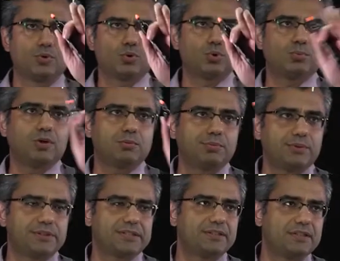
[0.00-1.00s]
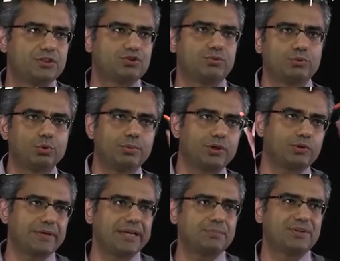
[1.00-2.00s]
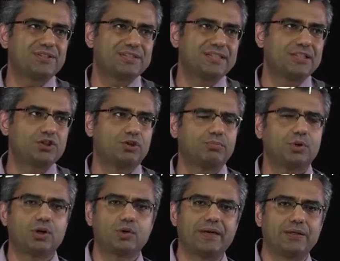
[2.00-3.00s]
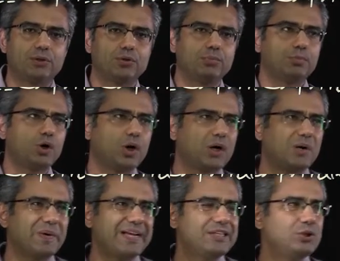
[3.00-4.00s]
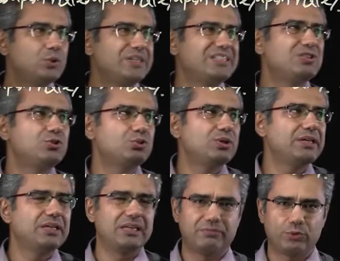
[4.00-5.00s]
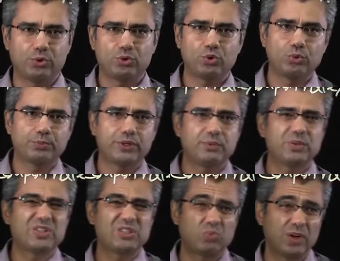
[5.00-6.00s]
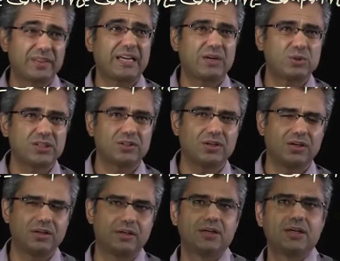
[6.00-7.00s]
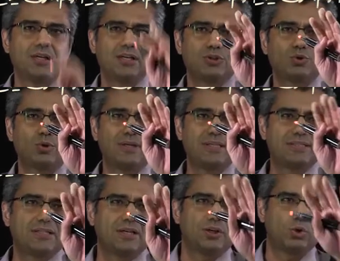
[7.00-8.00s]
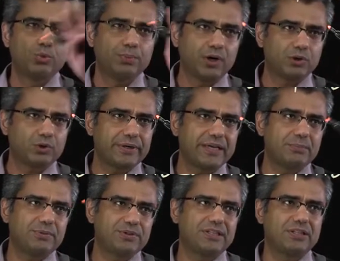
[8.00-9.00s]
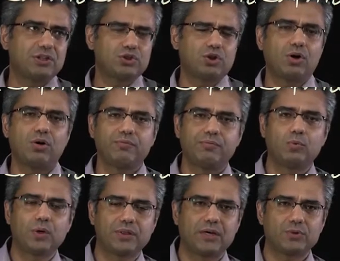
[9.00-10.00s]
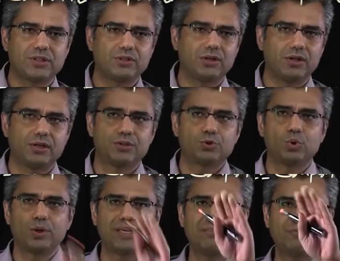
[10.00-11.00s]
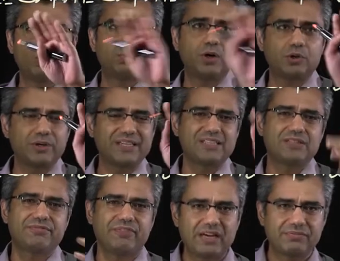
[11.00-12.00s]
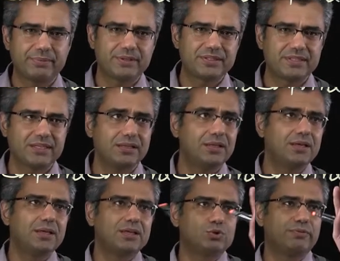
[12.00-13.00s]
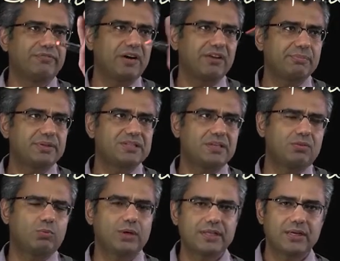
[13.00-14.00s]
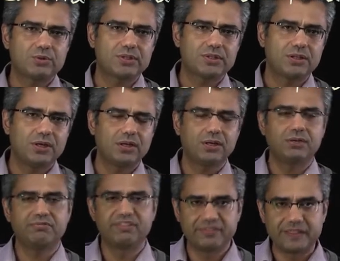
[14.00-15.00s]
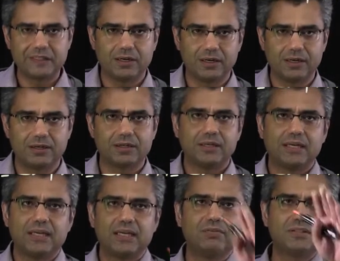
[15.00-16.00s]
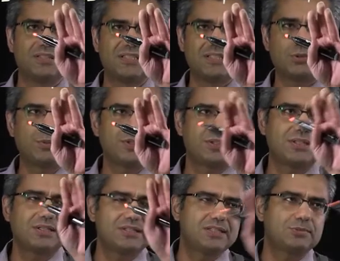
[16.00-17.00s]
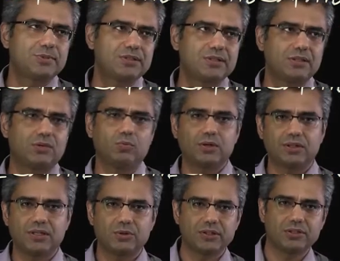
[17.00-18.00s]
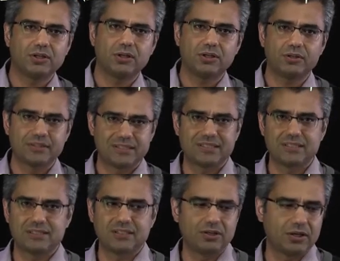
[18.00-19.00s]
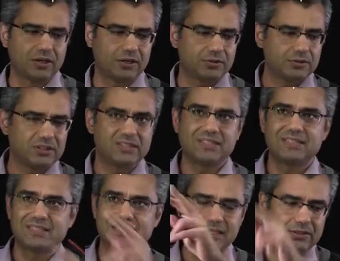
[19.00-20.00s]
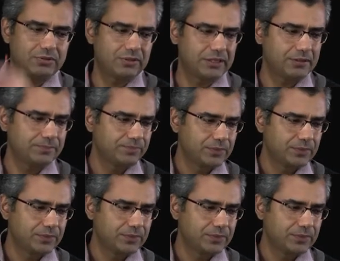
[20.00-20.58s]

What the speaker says: Coupon rate percentage of par value. Par value is usually for corporate bonds is $1,000. So it's coupon rate percentage of $1,000. So if coupon rate is 5%, so 5% of $1,000, $50. If it's 6%, 6% of $1,000 is $60. This is C, right?